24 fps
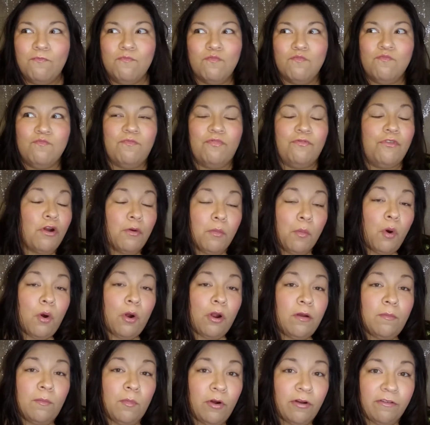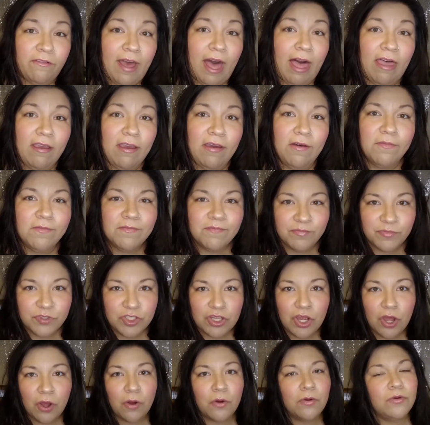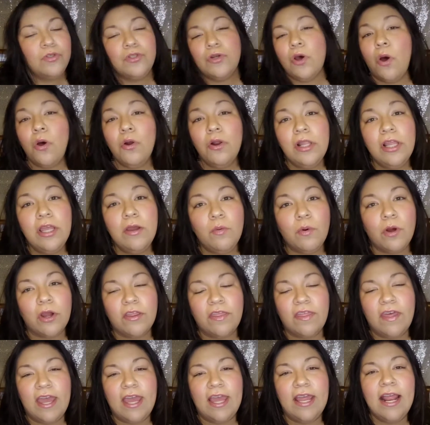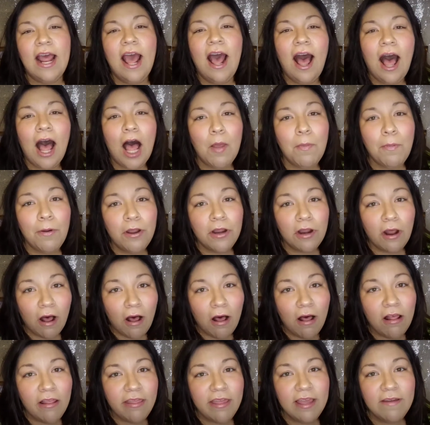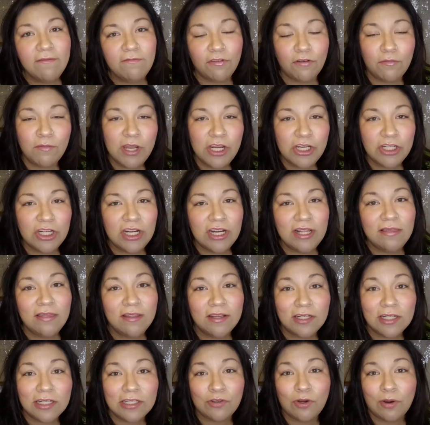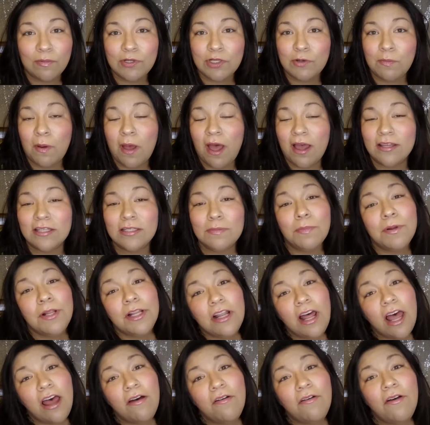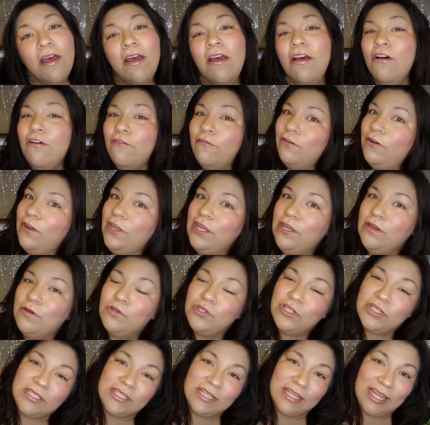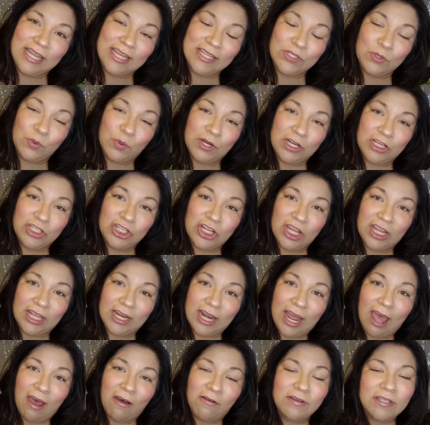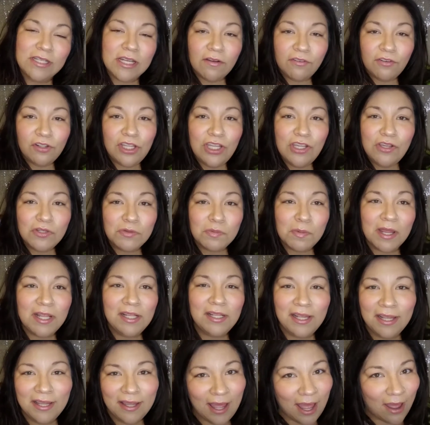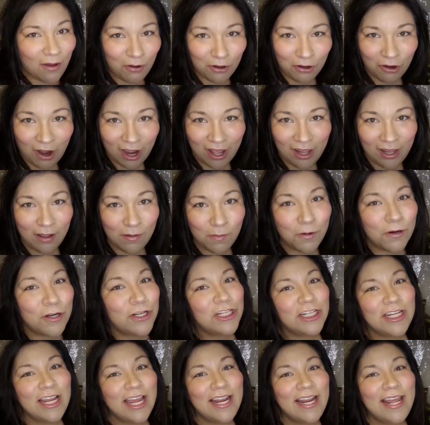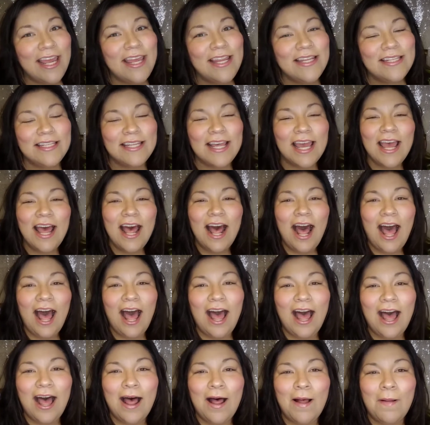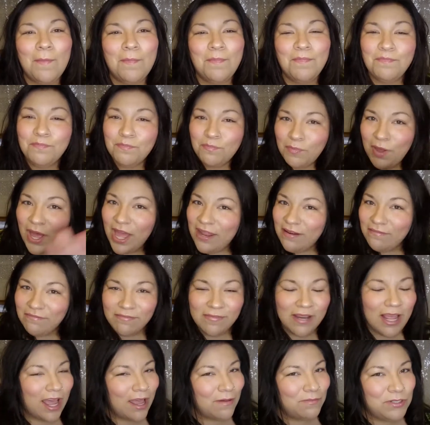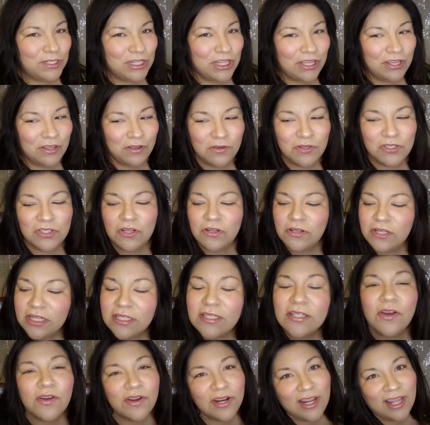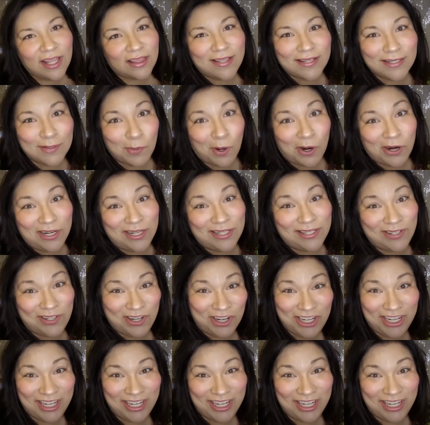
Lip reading: for more and more value. So totally worth it. I'll put all the information in the description box below for you, just in case you want to check it out. Definitely use my link. I would greatly appreciate it. But up to you. So let's go and get this party started.